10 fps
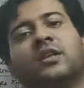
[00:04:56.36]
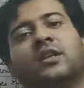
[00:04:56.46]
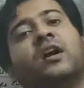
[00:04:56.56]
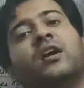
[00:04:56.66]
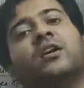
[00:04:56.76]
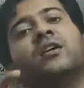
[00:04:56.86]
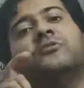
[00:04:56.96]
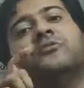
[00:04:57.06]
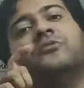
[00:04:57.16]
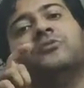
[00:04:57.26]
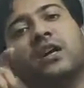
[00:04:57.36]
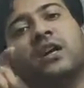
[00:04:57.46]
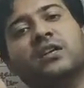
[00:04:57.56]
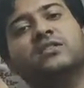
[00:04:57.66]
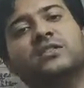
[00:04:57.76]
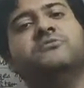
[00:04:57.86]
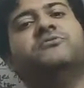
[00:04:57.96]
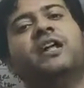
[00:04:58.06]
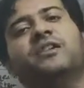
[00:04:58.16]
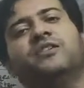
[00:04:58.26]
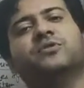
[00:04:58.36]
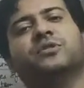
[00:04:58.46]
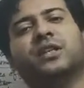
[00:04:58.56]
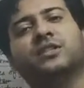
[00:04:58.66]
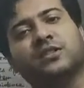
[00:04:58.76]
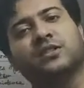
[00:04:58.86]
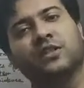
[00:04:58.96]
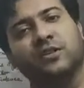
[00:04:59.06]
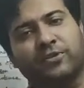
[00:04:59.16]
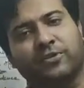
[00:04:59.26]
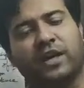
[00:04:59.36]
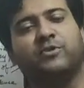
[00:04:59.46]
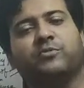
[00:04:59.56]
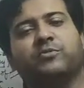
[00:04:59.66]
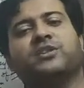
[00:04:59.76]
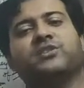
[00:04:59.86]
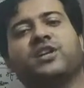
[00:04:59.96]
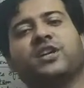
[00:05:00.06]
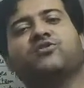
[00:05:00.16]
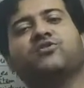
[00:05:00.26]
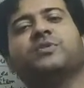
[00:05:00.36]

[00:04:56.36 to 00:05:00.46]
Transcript: the currency value, such as 5 rupees, 10